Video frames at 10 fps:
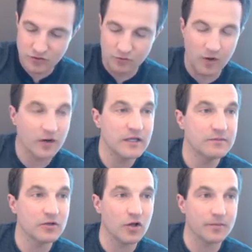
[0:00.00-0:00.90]
to our
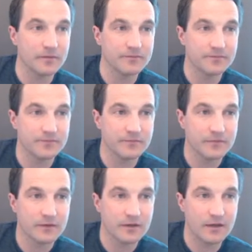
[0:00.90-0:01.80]
hemoglobin,
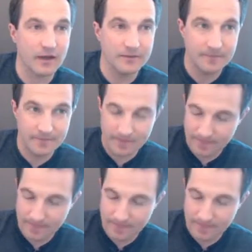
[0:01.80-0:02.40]
okay?